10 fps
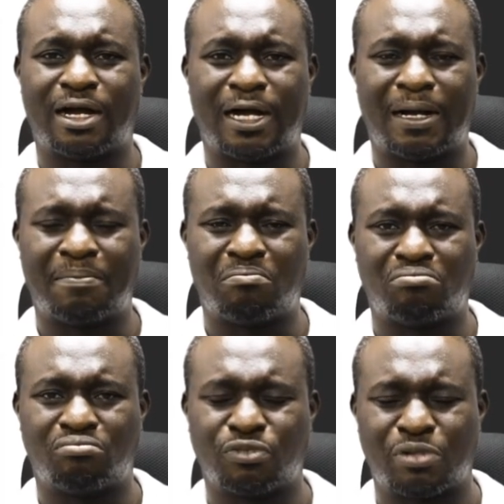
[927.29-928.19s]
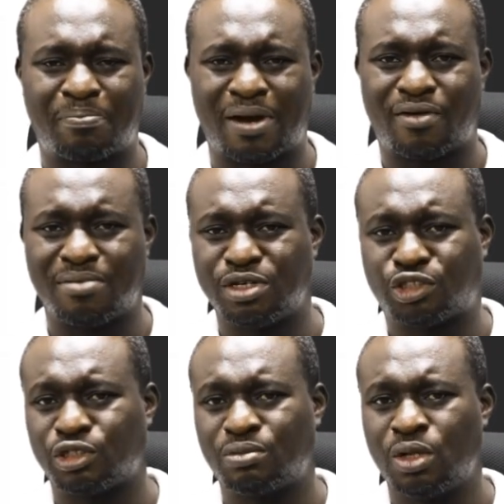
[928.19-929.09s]
um, the
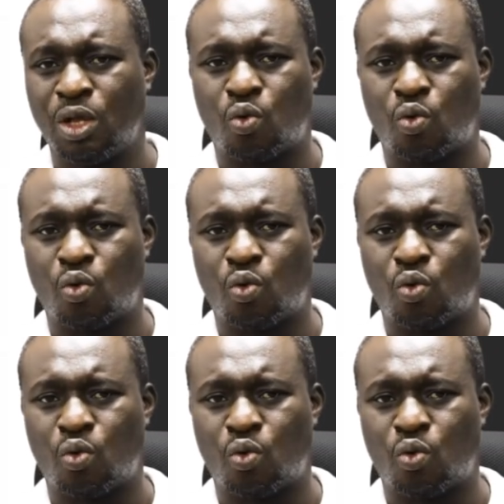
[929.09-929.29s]
paramecium,